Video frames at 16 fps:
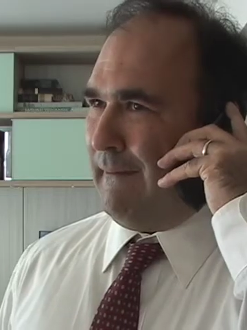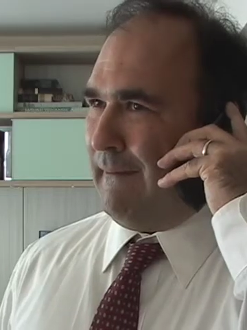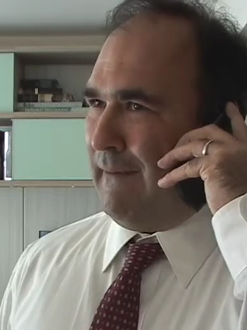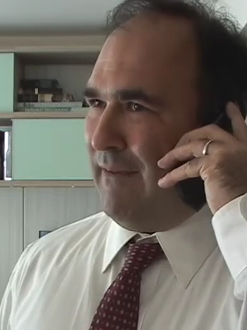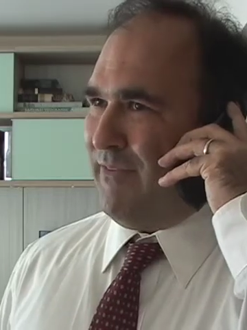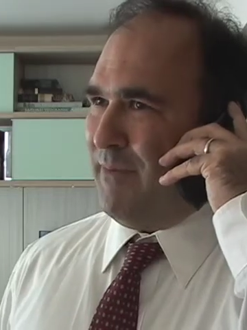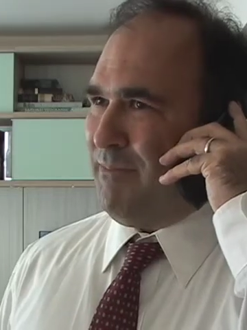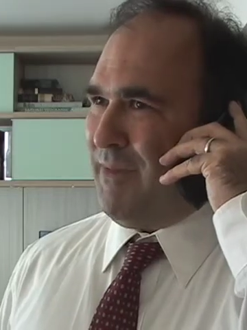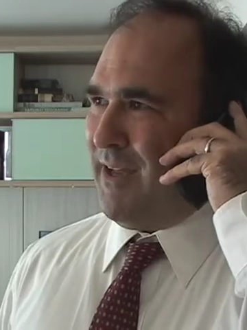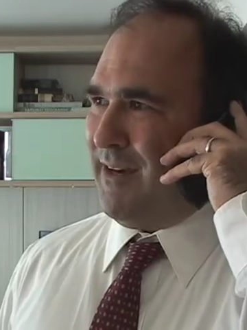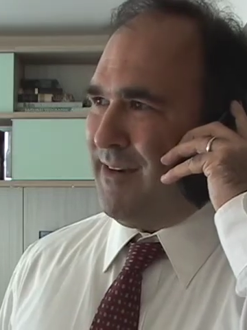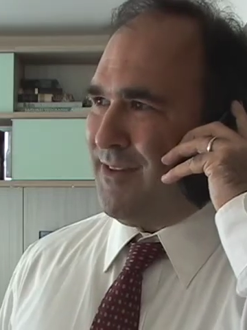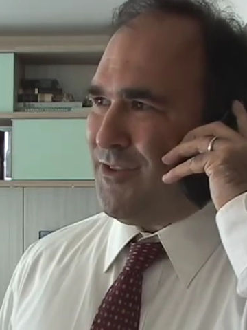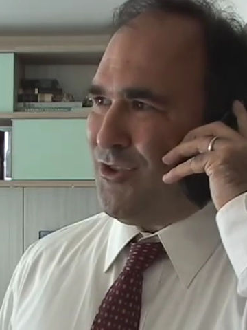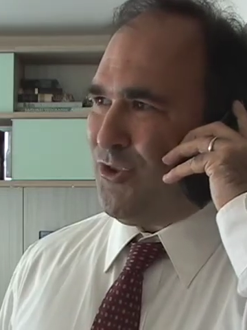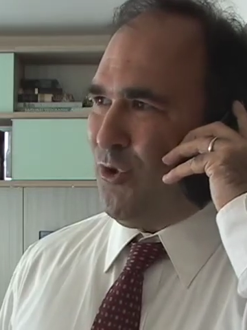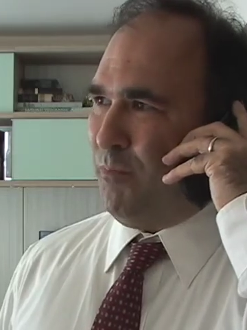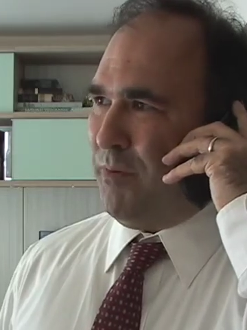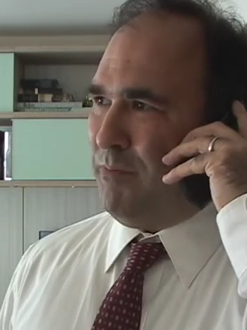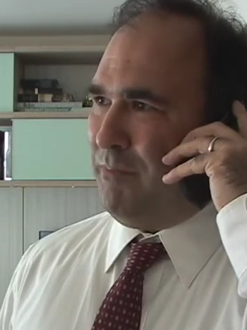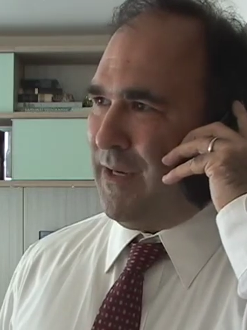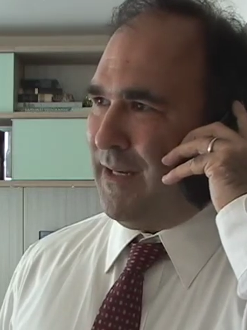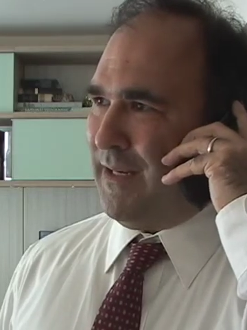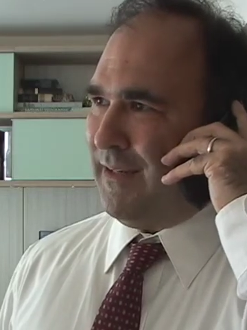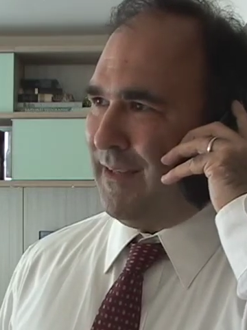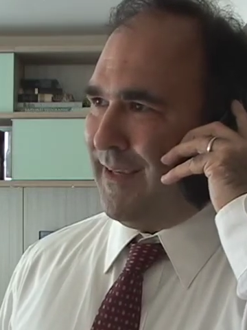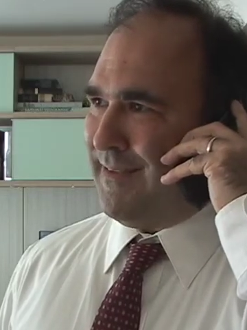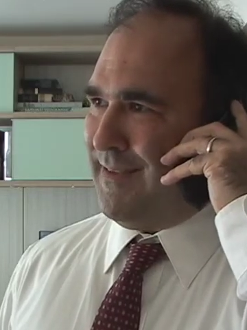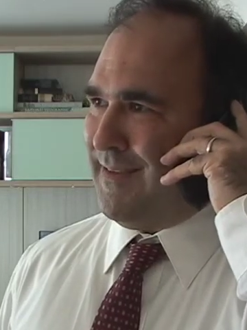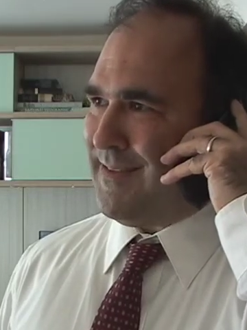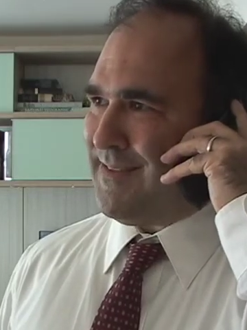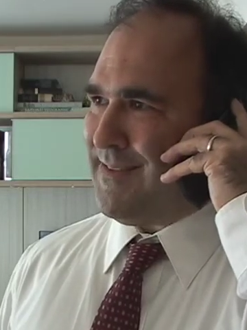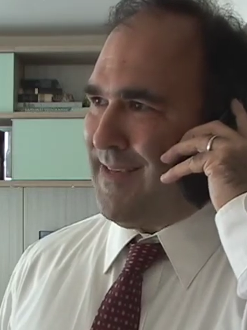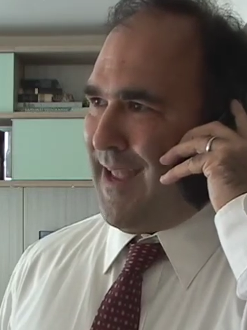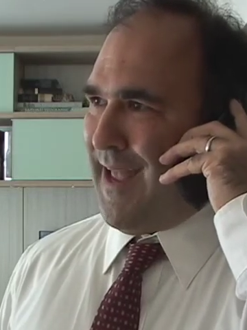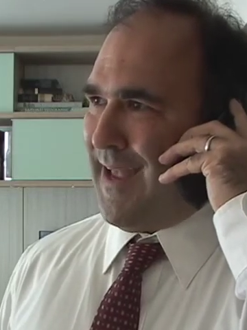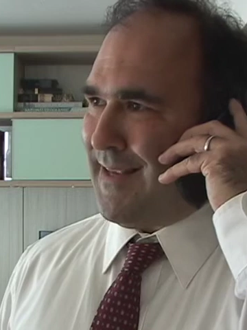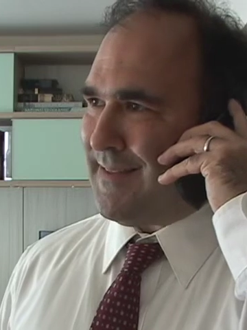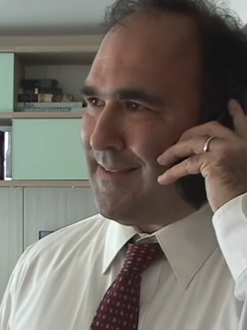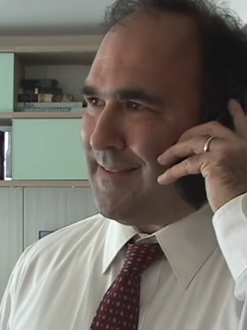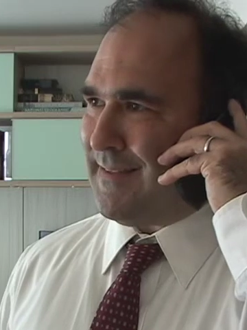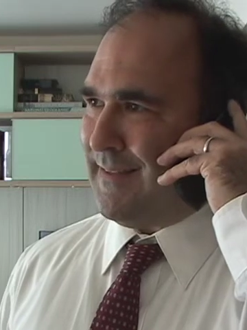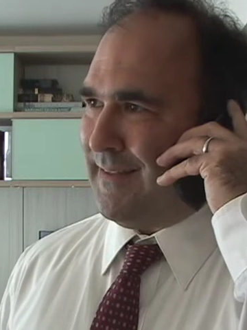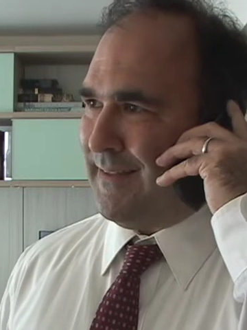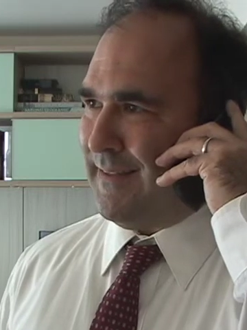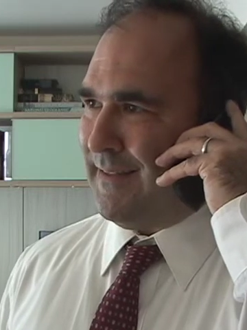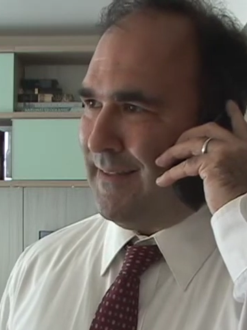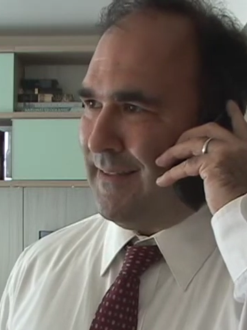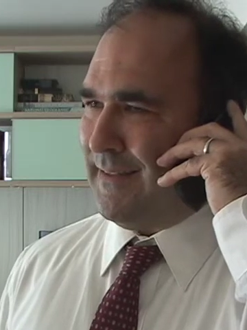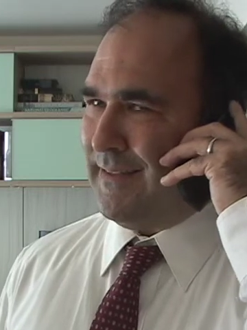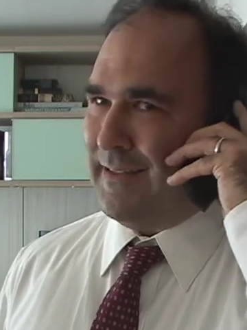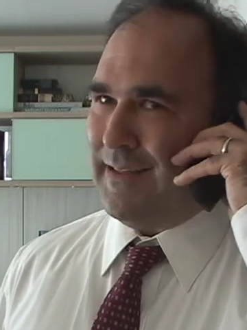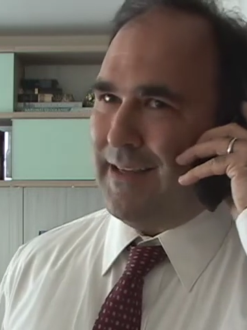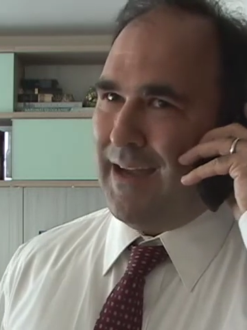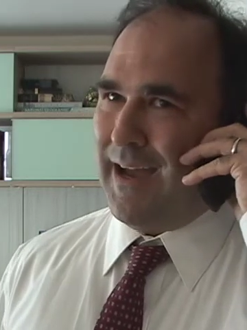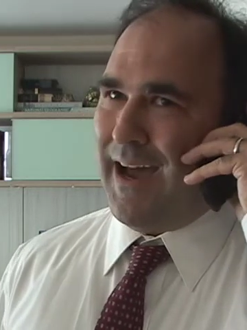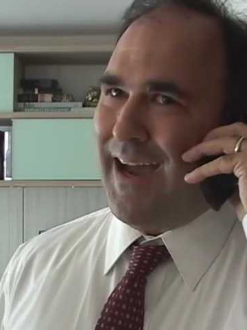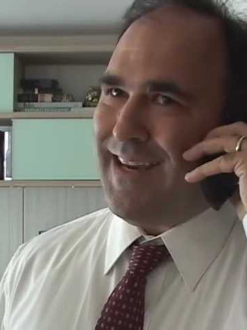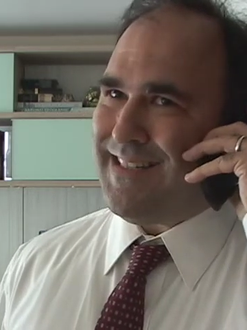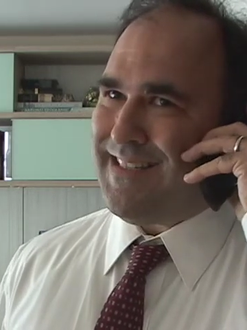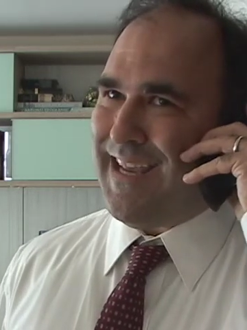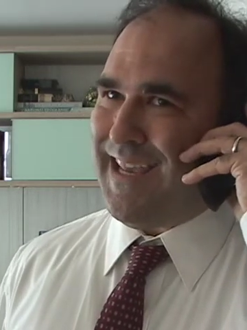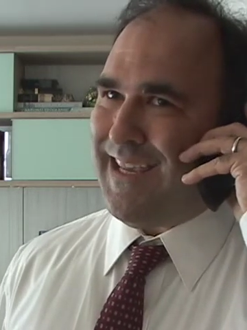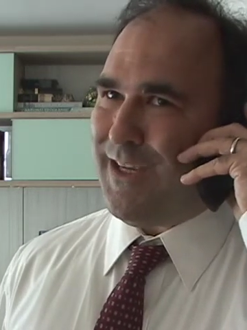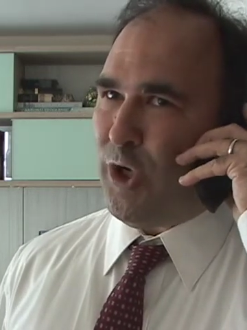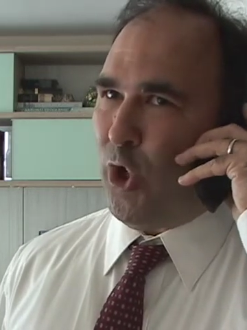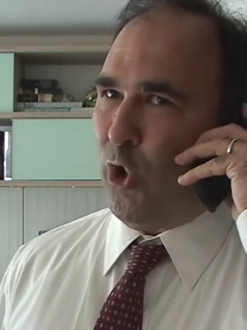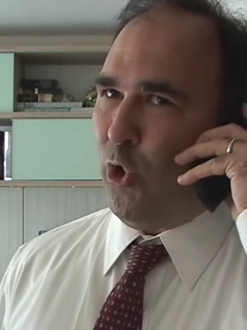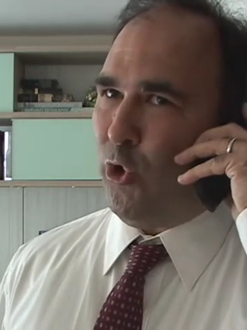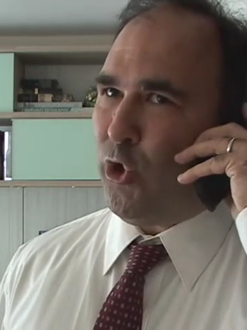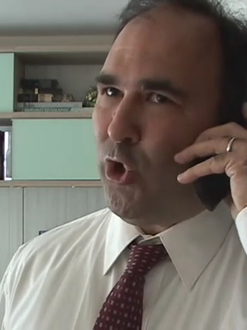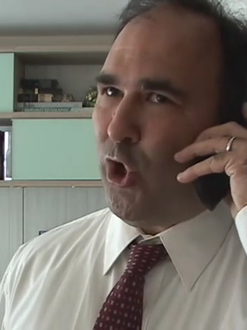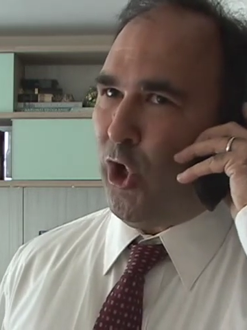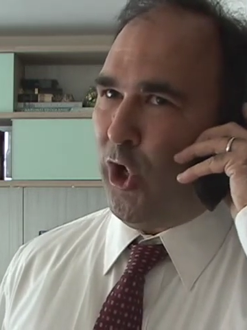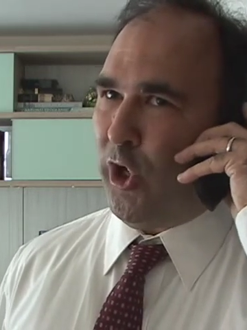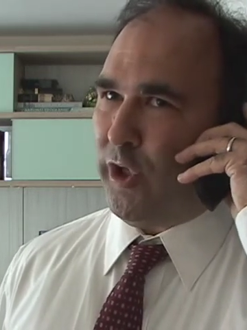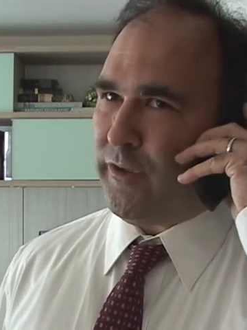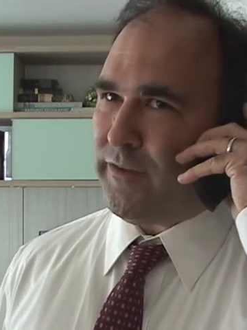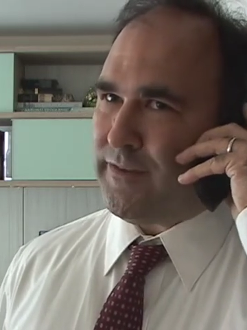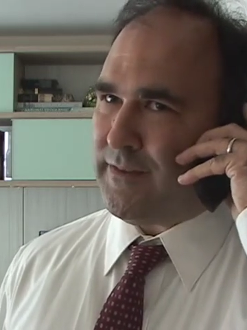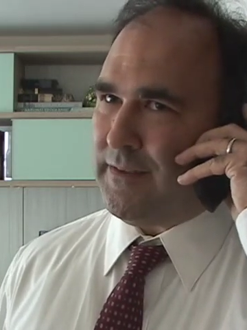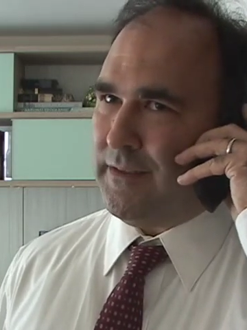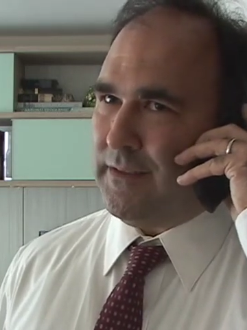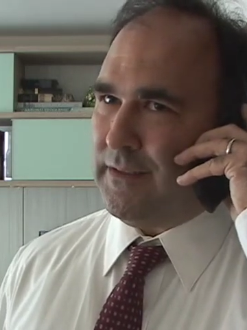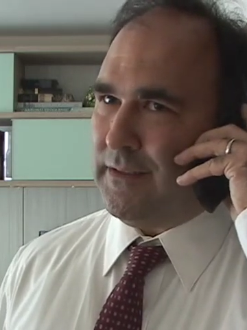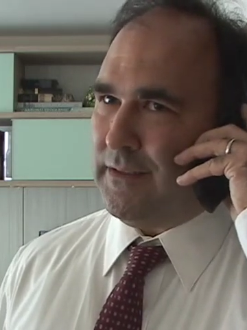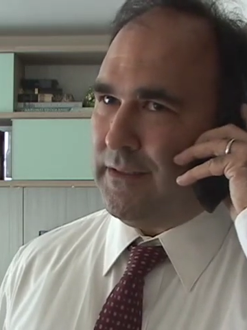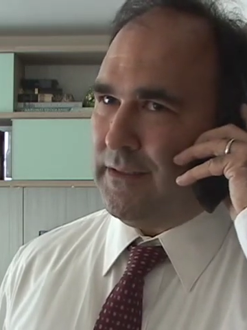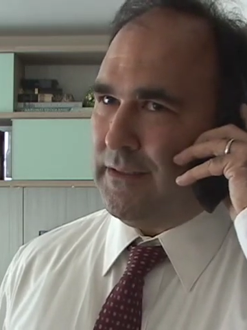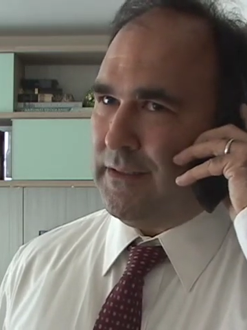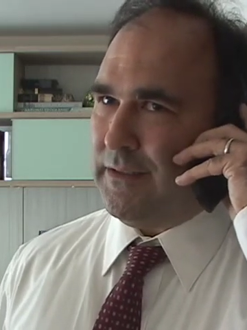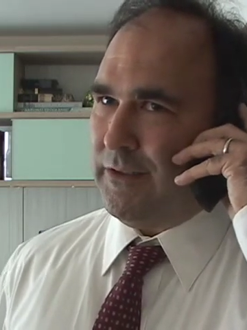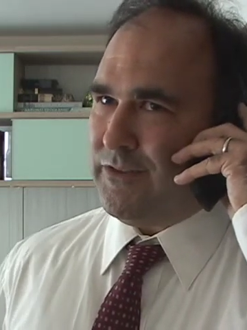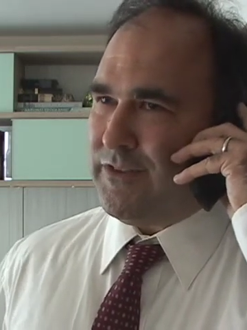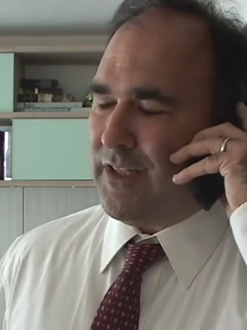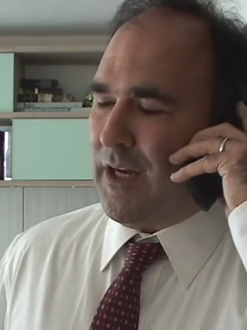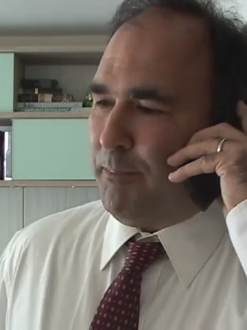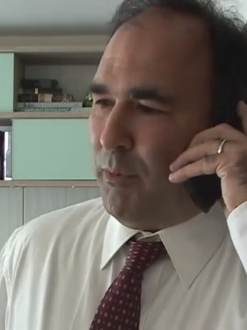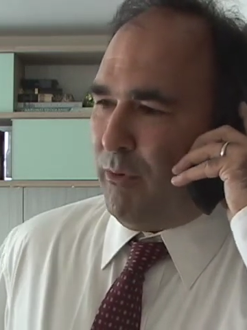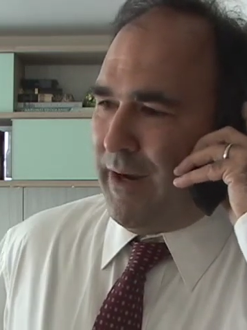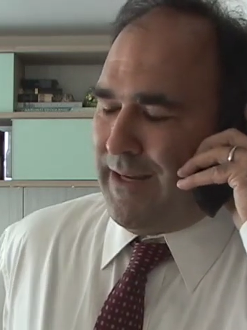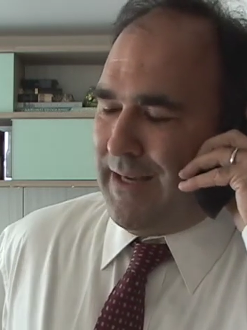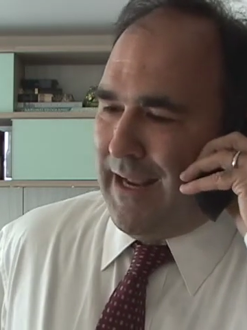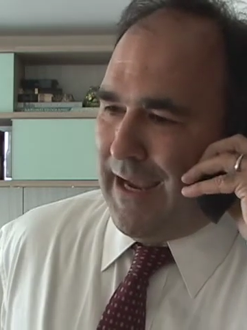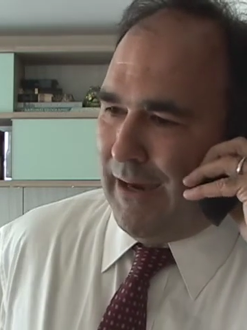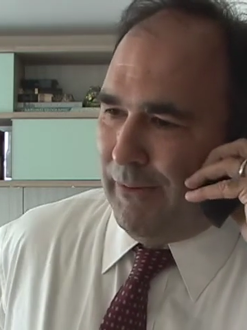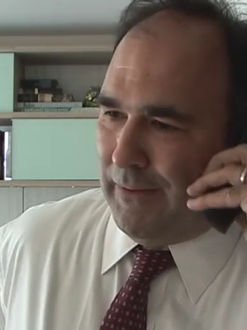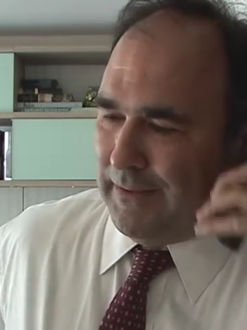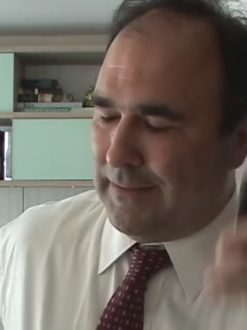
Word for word: If I'm not in a stupid meeting like this, yes. I take cold calls. There's a couple right now.